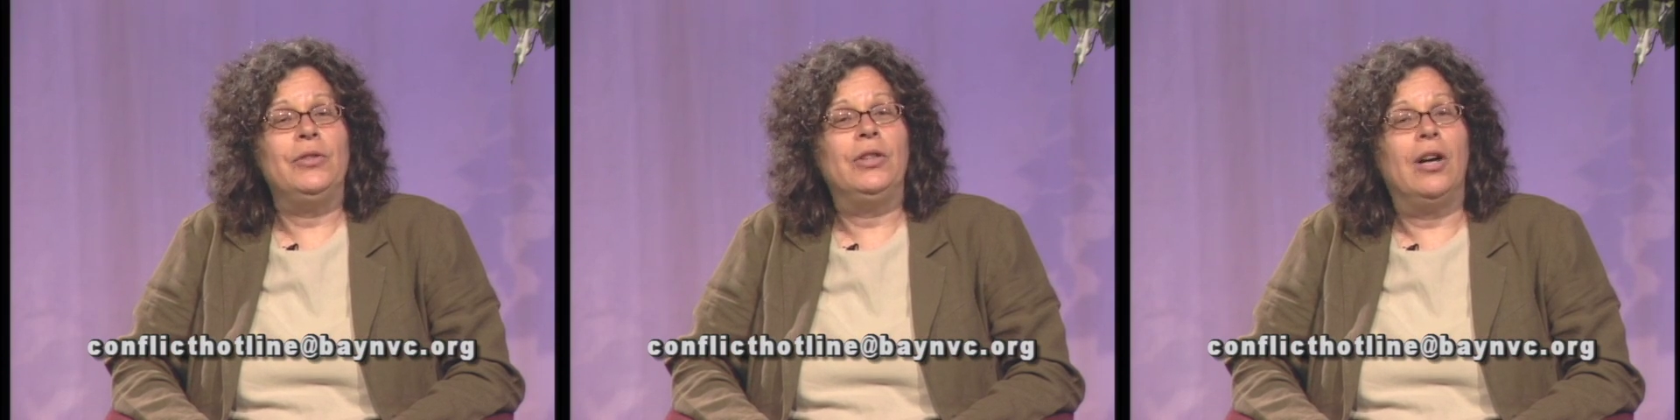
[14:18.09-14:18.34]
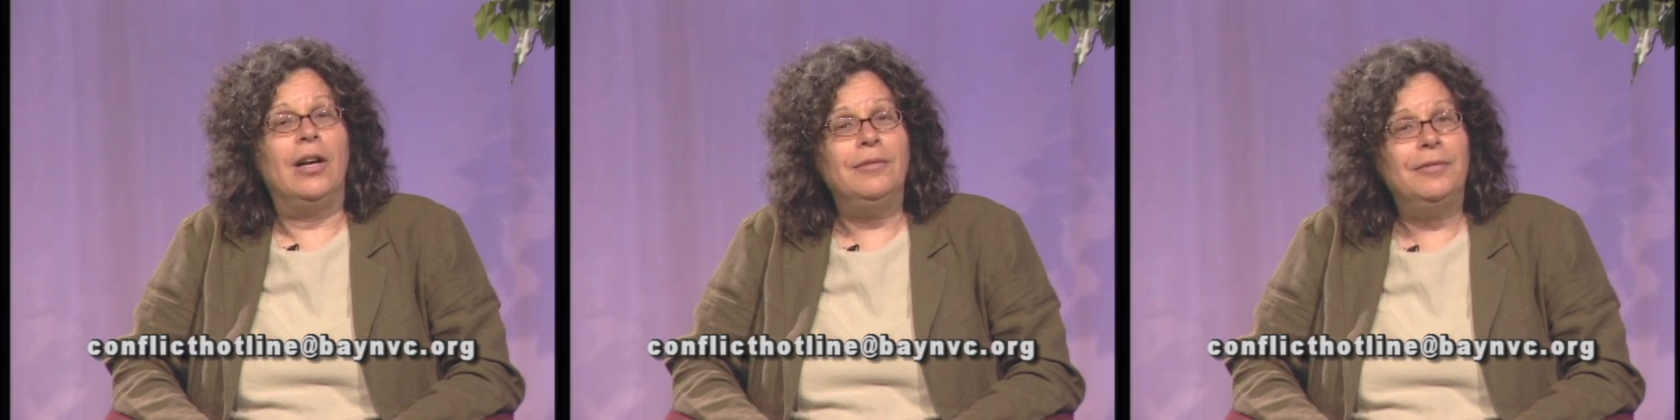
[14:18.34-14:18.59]

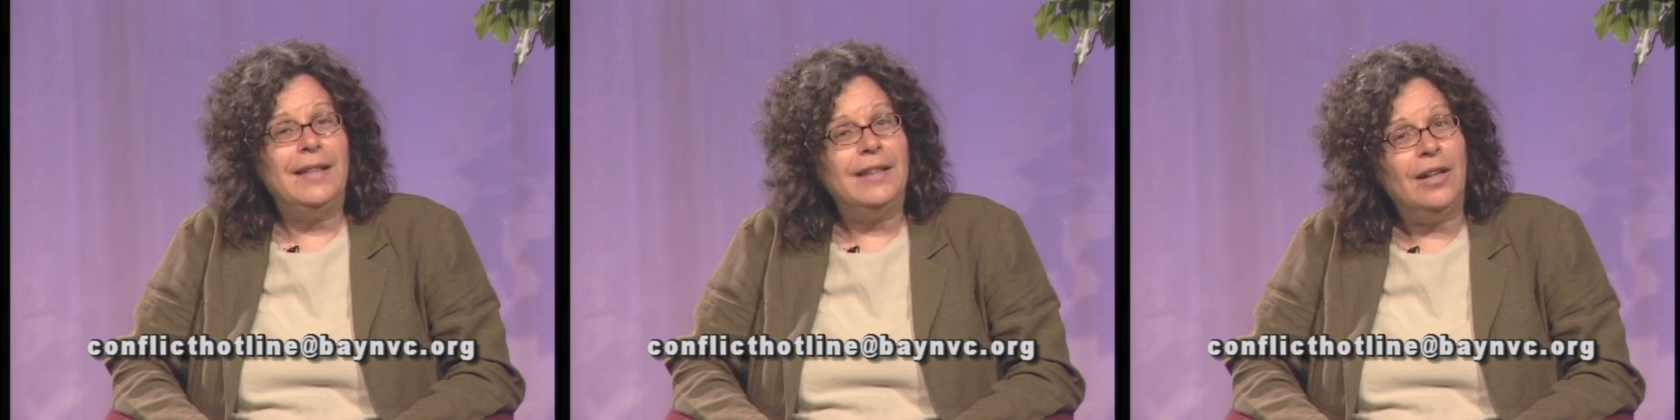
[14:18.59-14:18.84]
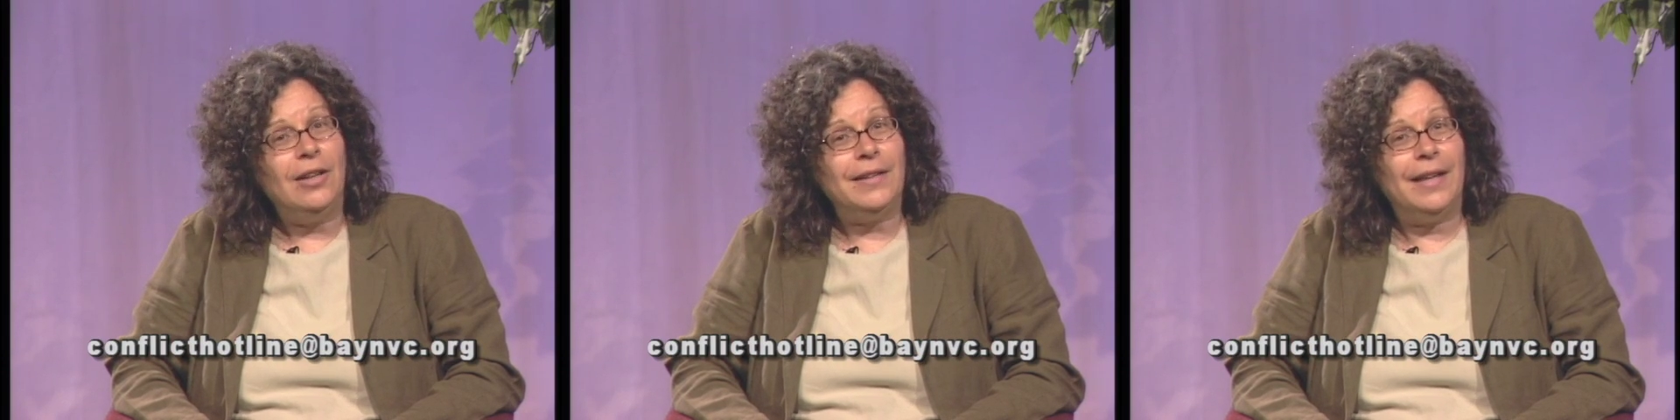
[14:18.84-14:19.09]

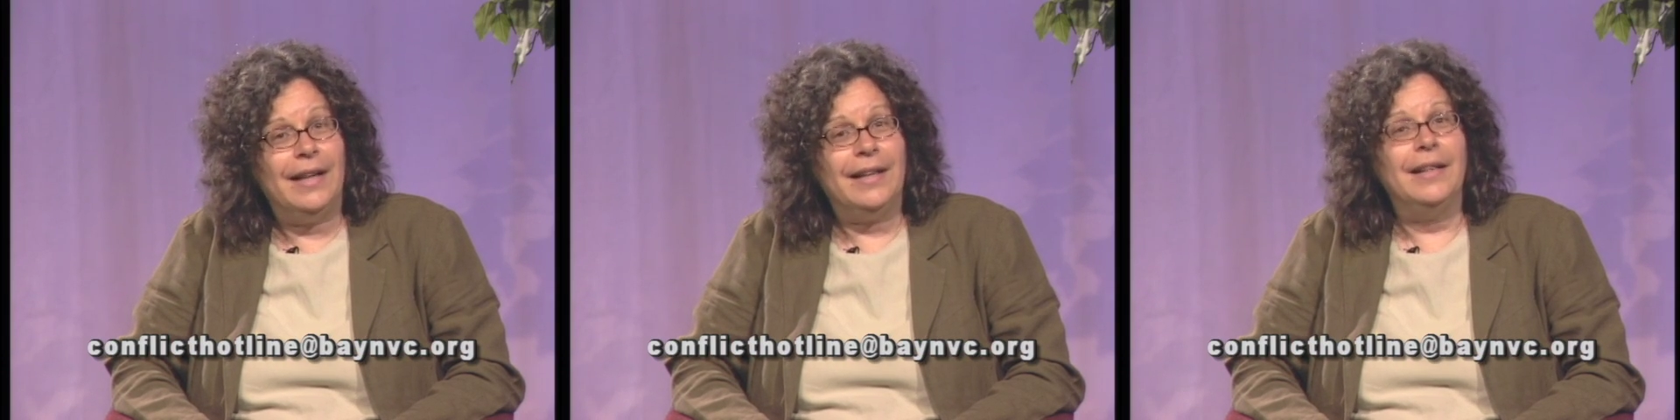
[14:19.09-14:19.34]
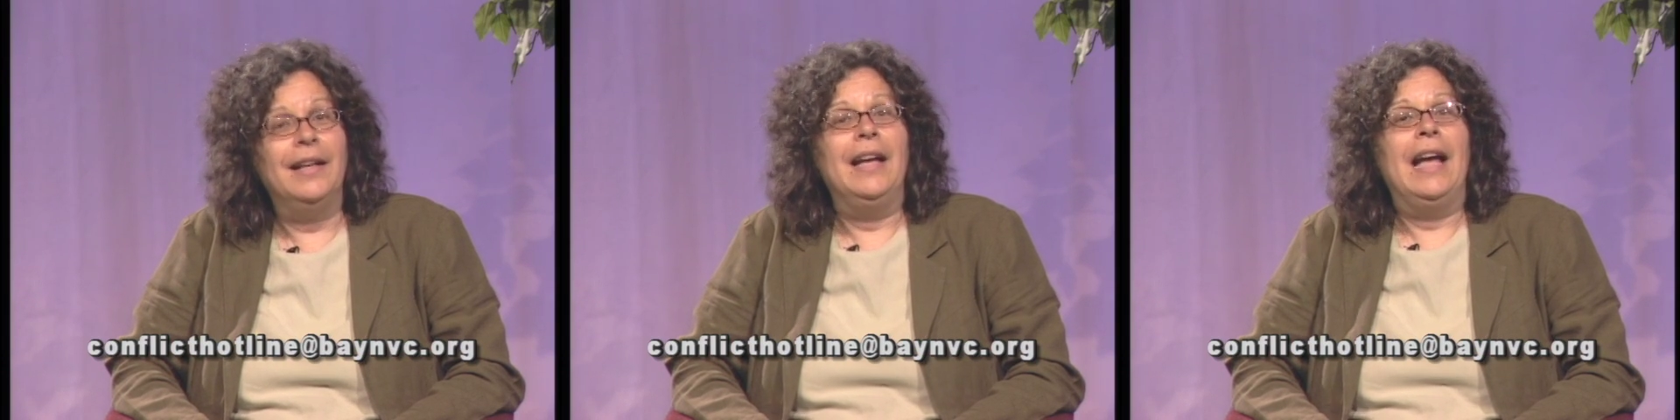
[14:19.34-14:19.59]

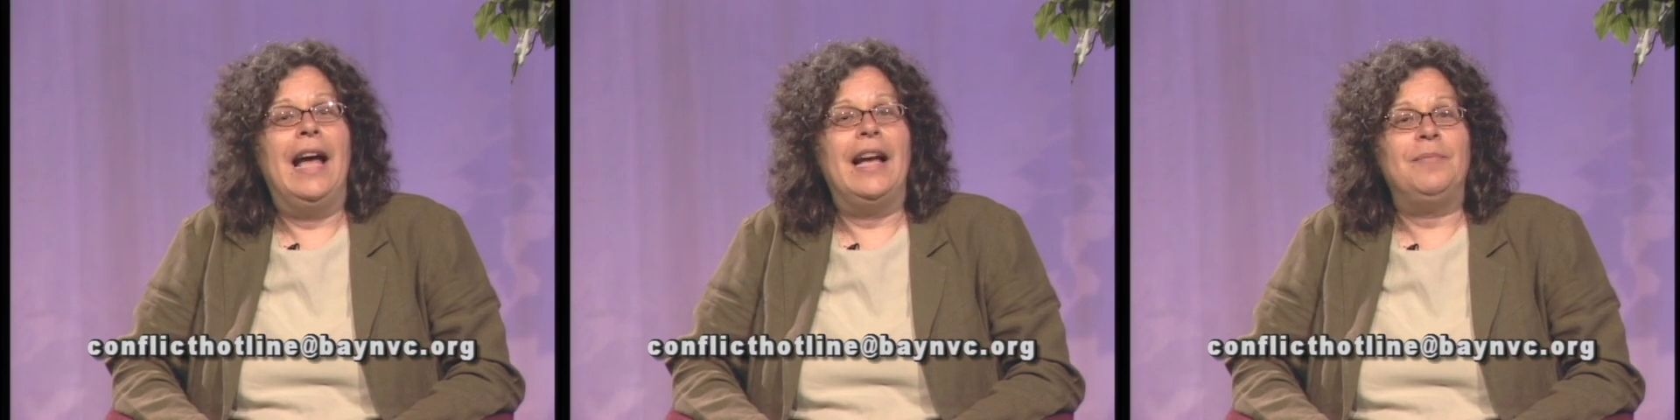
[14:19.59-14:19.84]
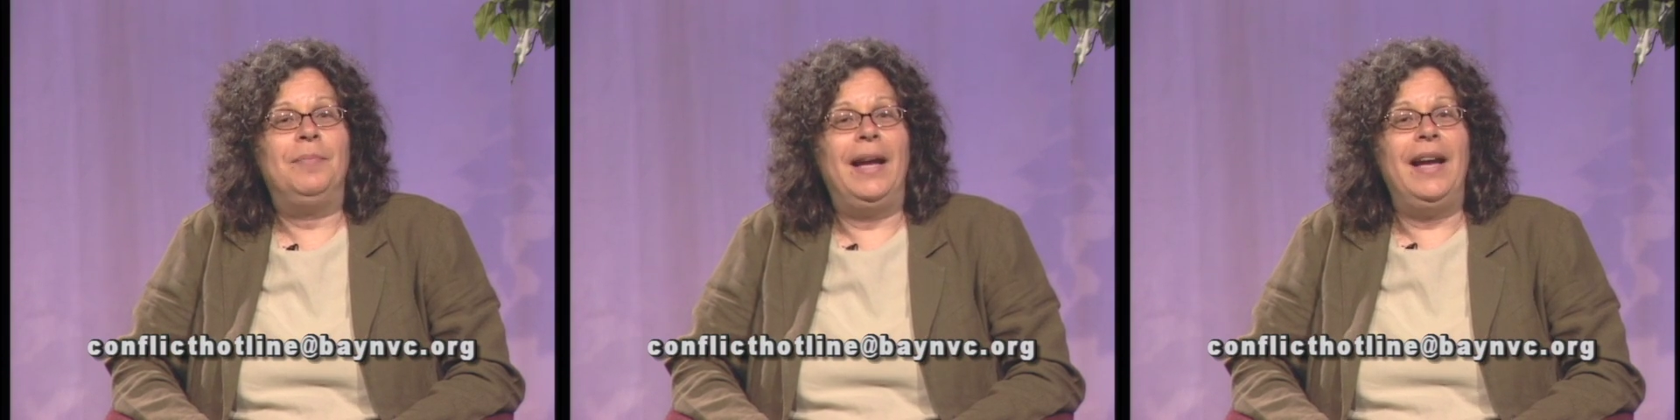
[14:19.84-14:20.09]

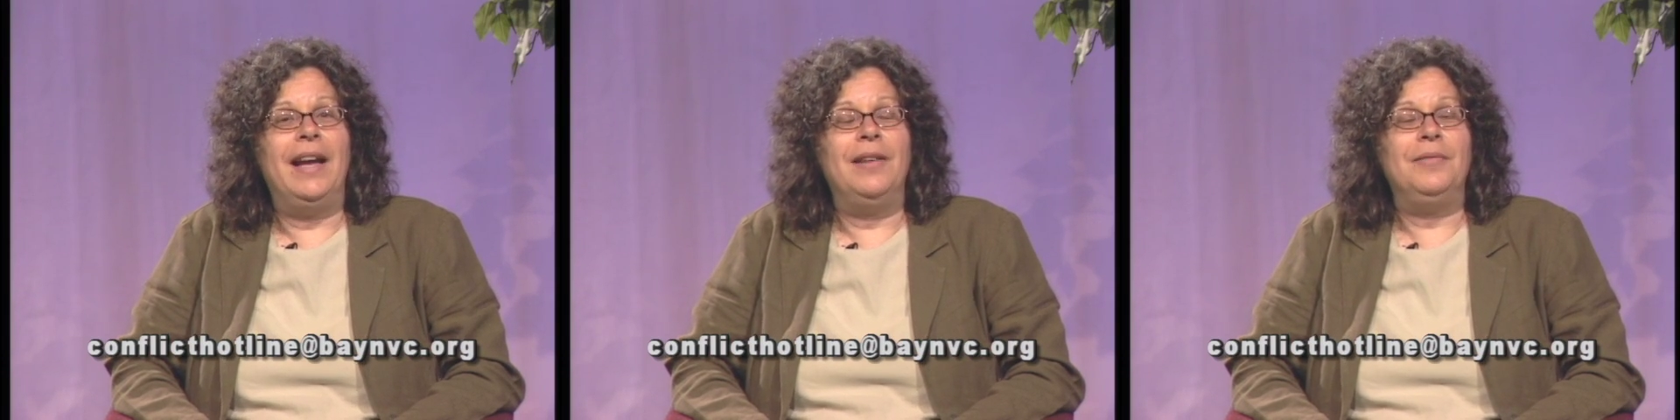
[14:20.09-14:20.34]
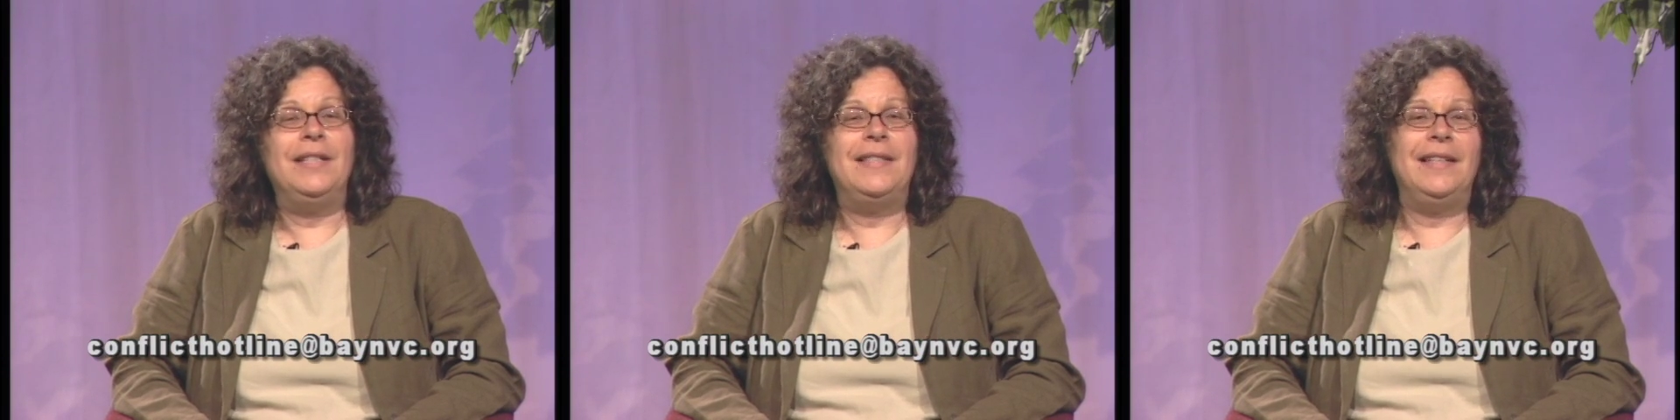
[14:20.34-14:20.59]

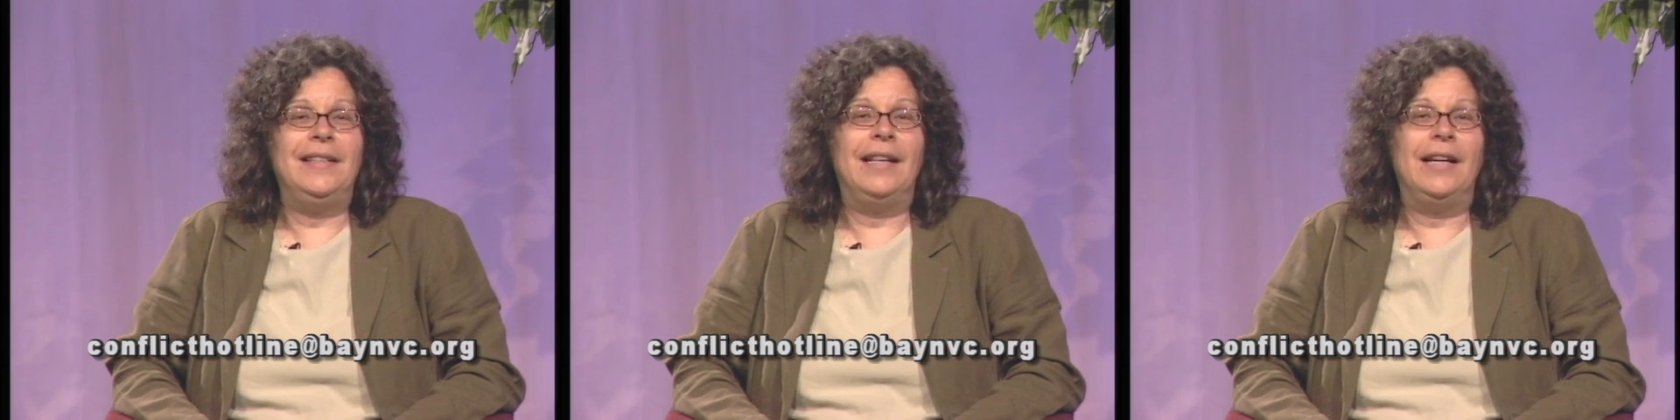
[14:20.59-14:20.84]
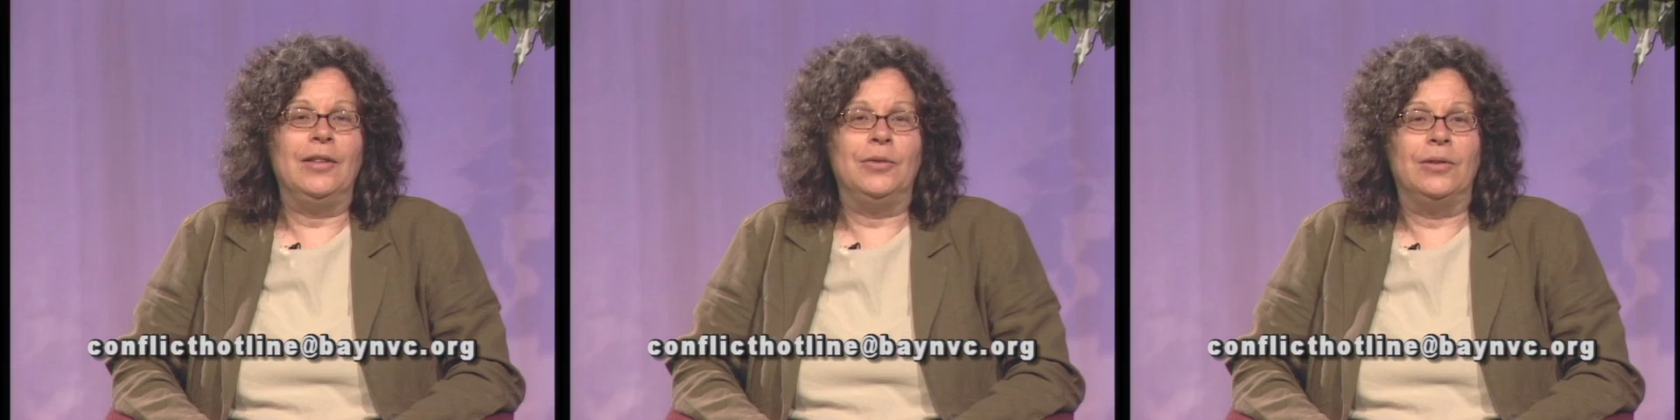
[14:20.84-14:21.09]

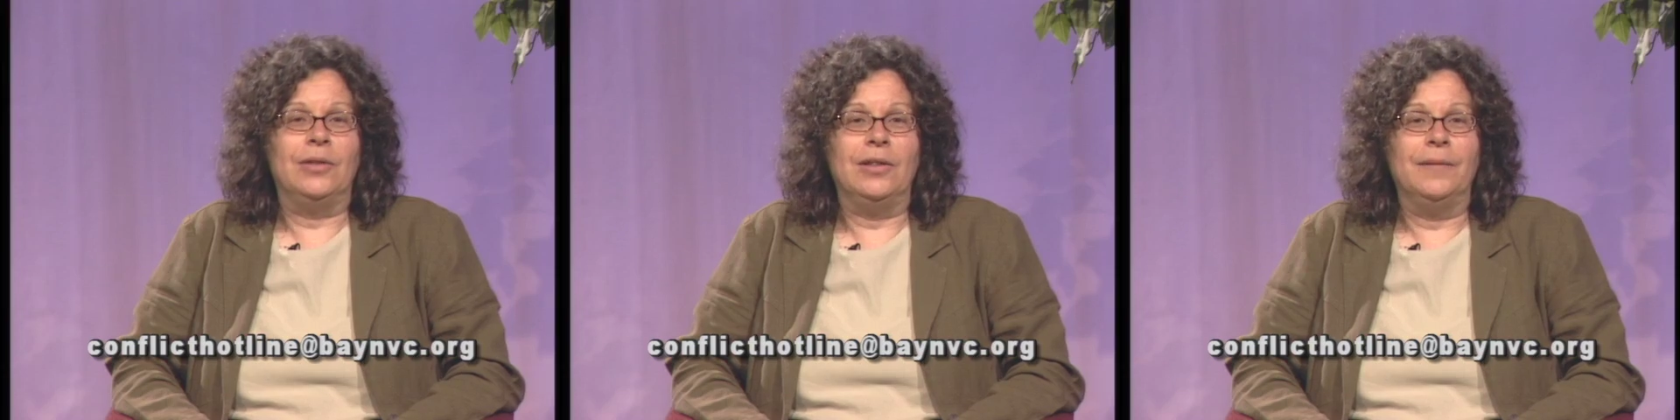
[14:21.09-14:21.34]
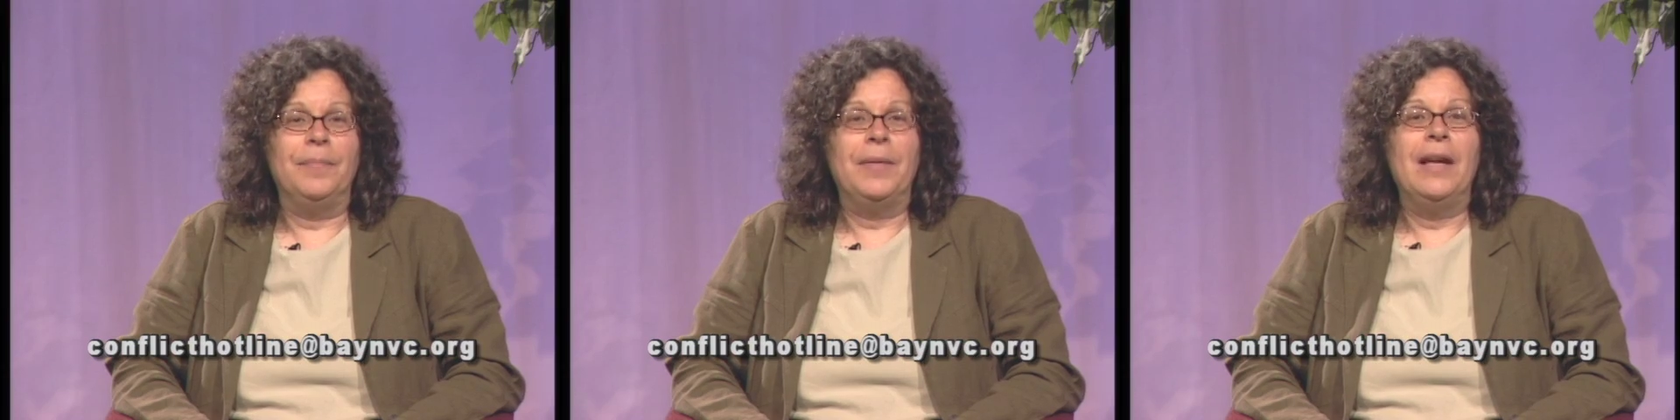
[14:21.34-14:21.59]
conflicthotline@baynvc.org.